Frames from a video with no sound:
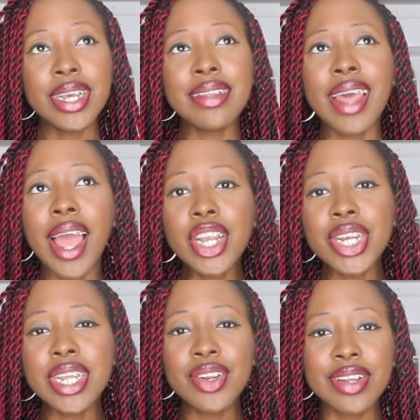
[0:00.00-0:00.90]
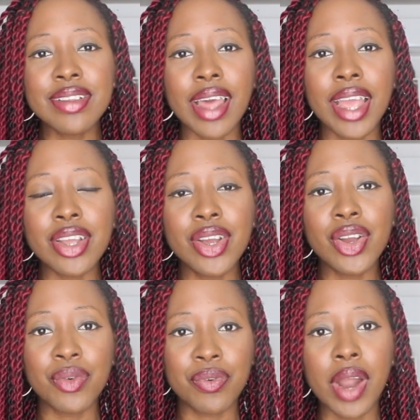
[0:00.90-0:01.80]
It actually looks like
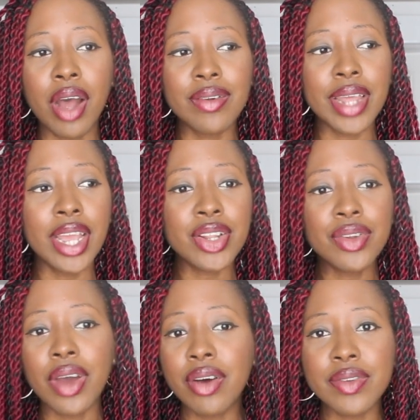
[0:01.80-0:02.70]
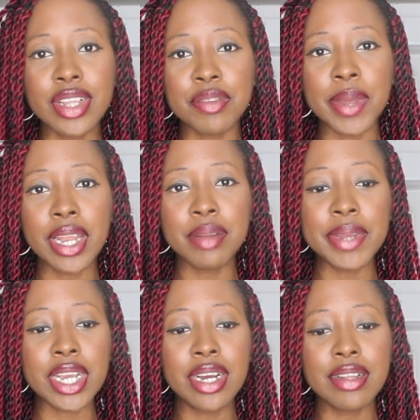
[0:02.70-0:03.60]
a crown. I don't know how to explain it
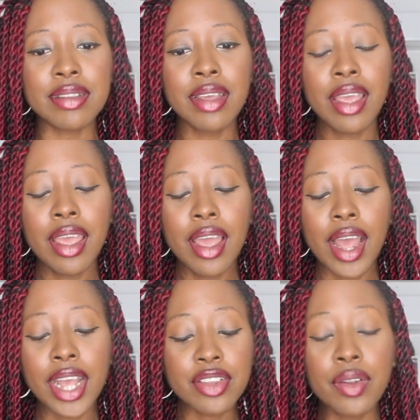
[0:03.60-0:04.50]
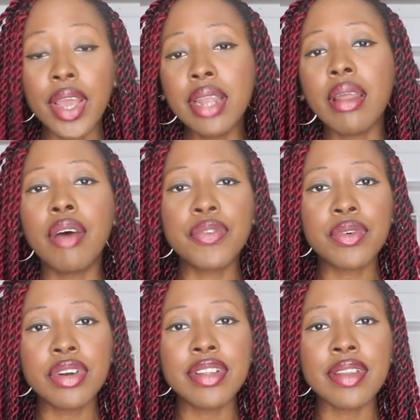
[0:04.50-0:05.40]
because I saw it, of
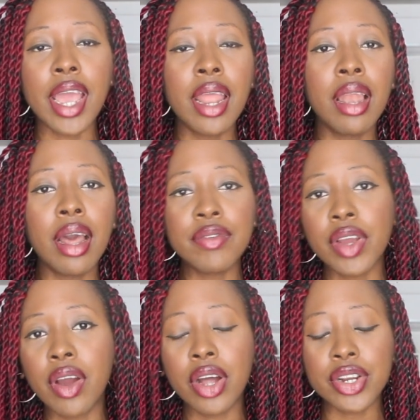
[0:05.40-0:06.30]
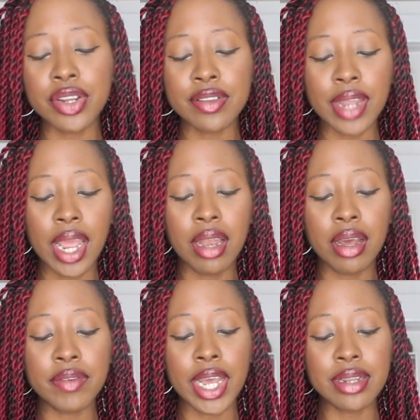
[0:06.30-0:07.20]
course, I love the colors, I
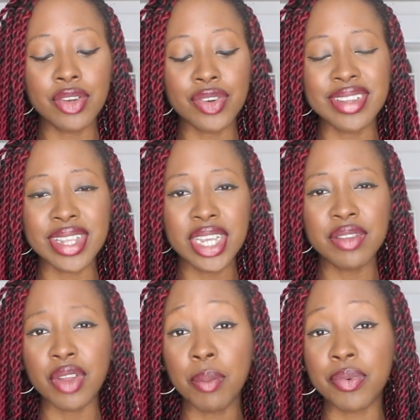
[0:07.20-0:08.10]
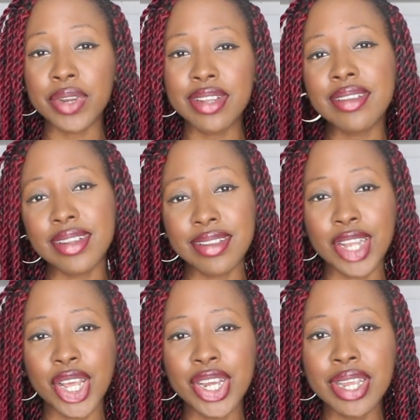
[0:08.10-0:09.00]
love that it just gives a princess
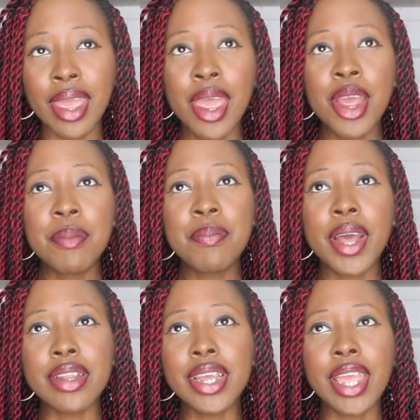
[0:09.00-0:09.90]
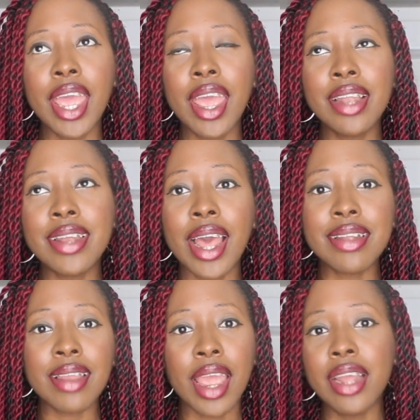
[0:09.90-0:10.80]
look, but again,
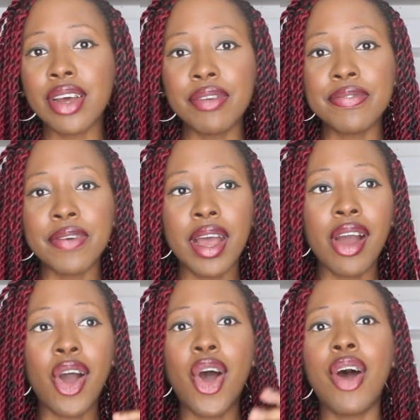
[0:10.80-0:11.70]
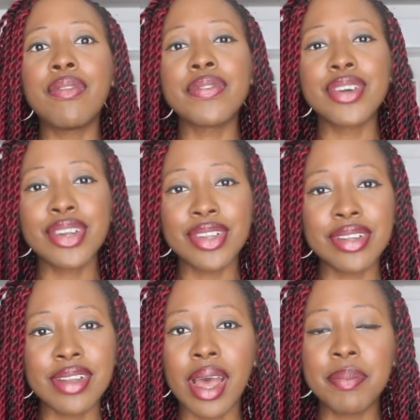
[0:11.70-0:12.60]
that kind of
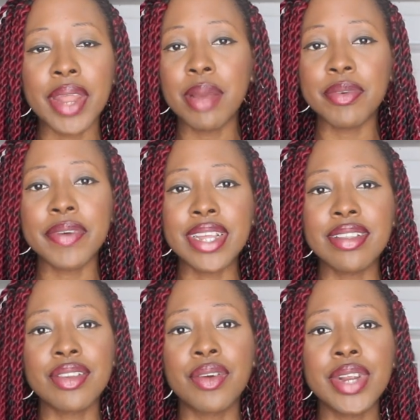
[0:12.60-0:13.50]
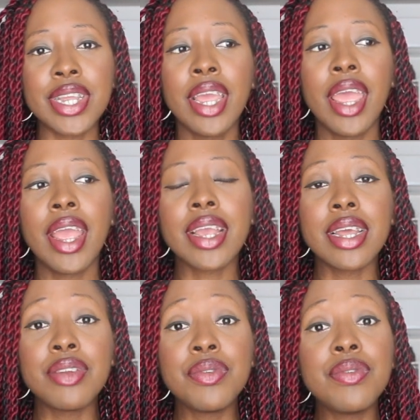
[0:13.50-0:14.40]
over-the-top type of accessory
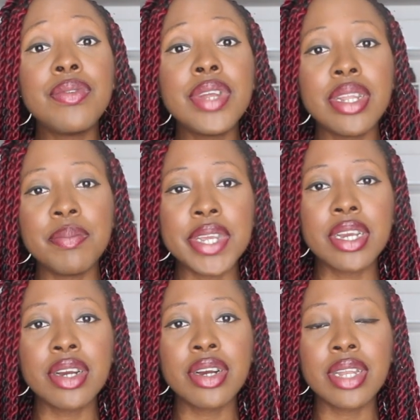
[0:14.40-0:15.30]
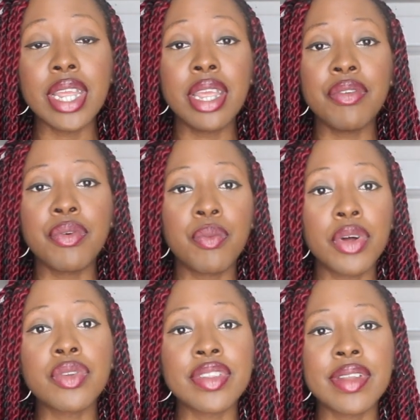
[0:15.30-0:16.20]
can really be good if you
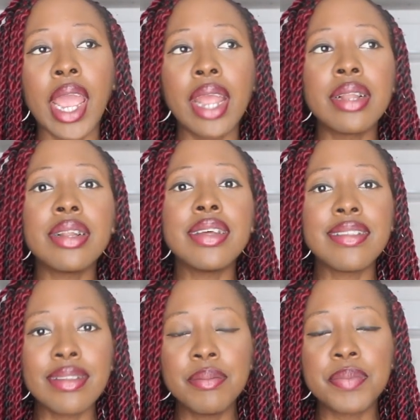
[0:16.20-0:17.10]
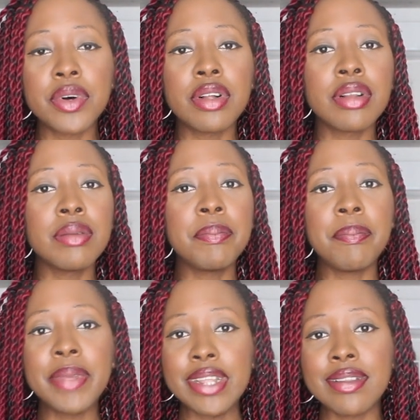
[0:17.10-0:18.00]
want to style simple
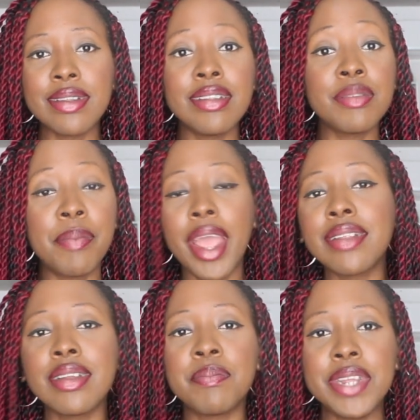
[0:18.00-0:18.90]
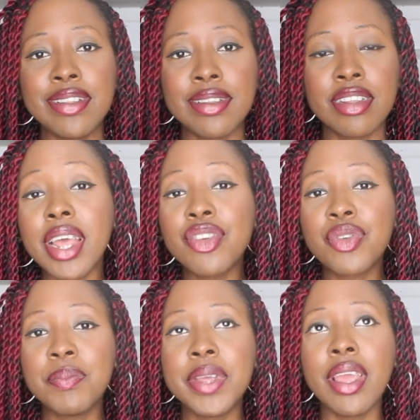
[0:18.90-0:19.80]
pieces, basic pieces, meant
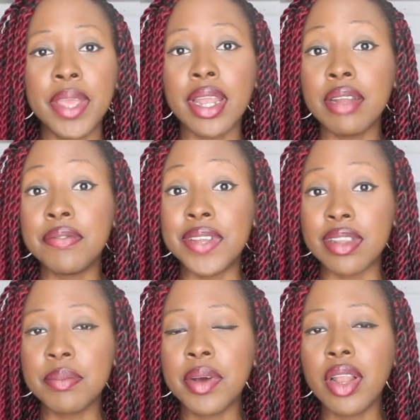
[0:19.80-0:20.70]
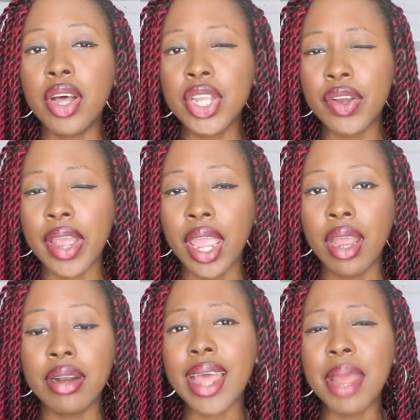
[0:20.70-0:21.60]
to be big and visible on your
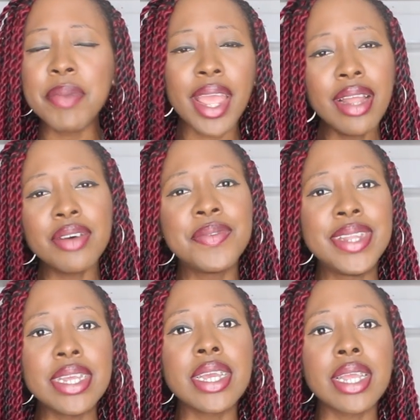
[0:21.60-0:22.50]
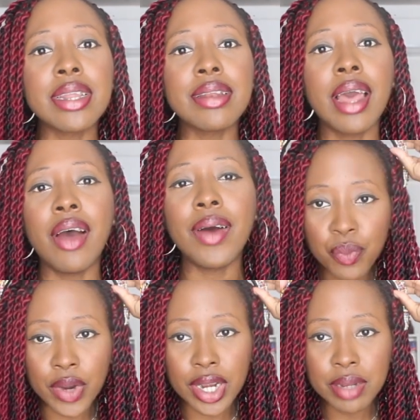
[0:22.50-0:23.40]
hair. I'm kind of digging it now. I
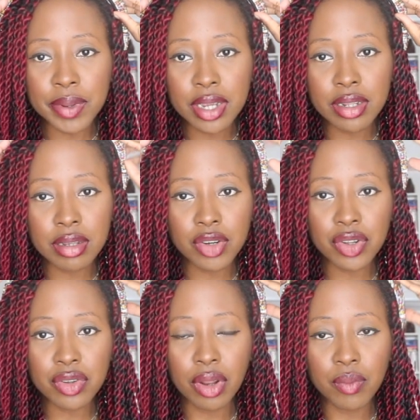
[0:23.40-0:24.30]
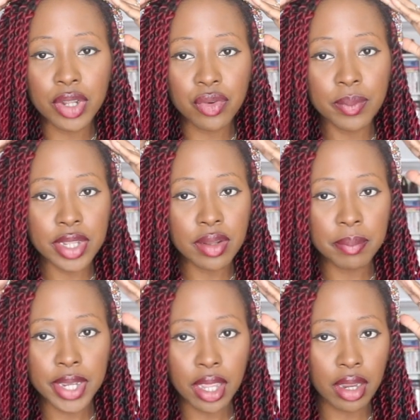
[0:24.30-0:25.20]
wear it because I just don't want to mess
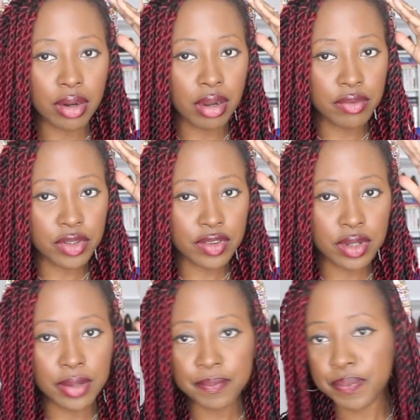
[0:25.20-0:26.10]
up my hair, obviously.